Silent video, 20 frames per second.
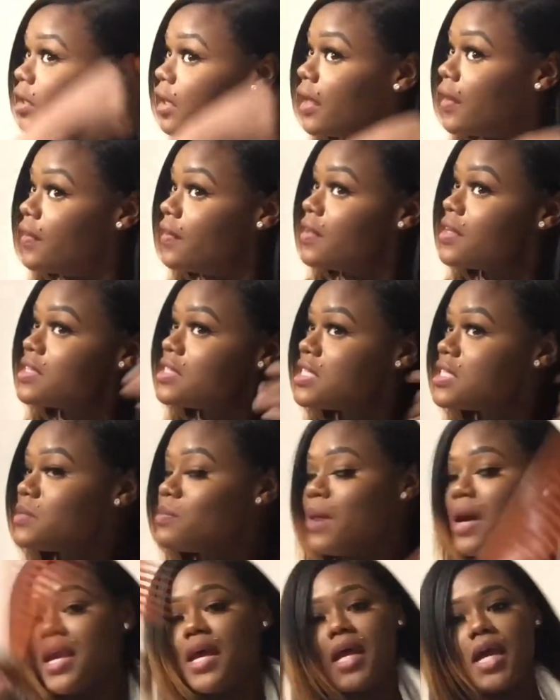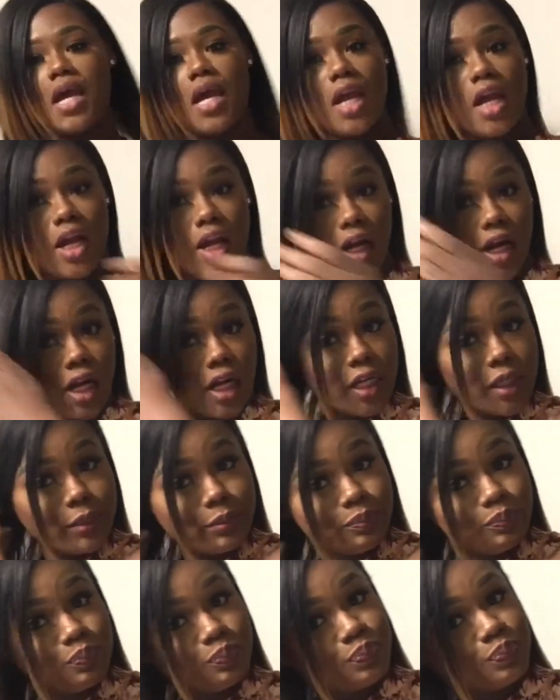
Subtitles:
And this is my hair.